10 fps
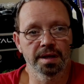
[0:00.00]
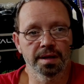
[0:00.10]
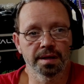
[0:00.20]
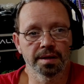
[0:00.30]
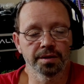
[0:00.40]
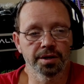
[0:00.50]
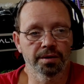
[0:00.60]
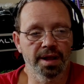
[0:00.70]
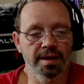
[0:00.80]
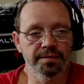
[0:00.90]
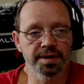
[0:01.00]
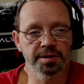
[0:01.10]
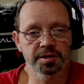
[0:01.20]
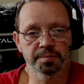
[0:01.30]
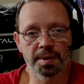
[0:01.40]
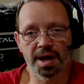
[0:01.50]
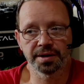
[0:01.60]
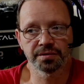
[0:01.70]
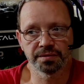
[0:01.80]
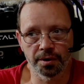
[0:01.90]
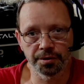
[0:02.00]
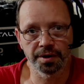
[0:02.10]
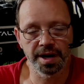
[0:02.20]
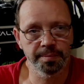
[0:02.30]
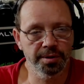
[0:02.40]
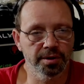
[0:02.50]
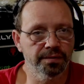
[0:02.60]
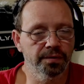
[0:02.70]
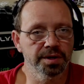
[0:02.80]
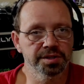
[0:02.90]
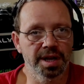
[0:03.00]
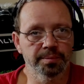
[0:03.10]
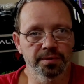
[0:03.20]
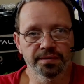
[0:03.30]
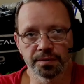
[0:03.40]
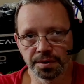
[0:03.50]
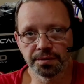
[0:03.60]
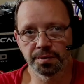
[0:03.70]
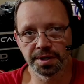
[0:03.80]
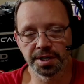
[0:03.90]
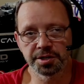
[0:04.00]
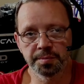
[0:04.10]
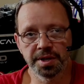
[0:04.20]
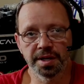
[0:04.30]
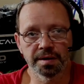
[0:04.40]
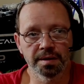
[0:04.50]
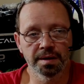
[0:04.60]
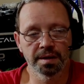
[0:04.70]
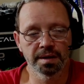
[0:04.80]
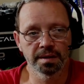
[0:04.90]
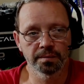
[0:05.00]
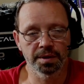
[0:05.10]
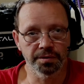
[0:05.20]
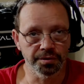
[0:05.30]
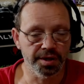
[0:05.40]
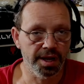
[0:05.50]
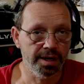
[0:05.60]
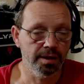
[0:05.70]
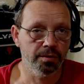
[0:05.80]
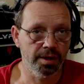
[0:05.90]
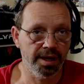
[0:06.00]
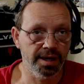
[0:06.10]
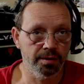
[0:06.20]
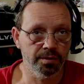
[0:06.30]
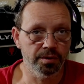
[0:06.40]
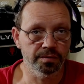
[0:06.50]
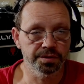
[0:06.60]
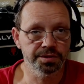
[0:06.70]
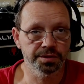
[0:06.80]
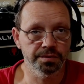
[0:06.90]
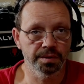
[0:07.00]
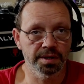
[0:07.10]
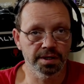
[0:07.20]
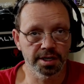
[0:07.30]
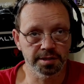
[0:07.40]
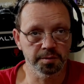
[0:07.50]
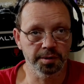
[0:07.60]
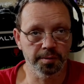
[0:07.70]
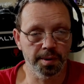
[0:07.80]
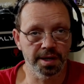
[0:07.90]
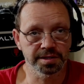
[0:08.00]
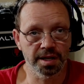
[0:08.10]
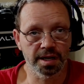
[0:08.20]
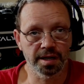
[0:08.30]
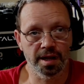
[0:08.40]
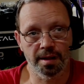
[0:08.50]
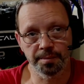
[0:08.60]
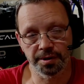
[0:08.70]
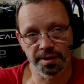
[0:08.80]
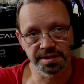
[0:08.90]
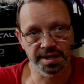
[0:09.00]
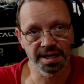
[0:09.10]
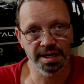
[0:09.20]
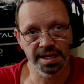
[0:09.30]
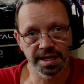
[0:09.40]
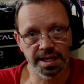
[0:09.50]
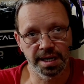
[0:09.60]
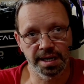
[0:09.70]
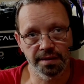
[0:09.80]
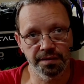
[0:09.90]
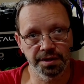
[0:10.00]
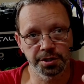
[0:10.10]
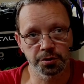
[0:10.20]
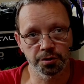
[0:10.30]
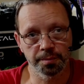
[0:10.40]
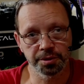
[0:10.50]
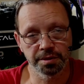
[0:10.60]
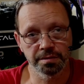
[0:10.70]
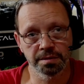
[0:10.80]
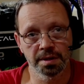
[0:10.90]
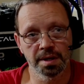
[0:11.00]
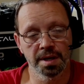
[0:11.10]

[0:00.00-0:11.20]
You don't have a spot on your A-pillar, for example, for a 3-inch mid. Well, you can head on over to customspeakerpods.com. There is a link in the description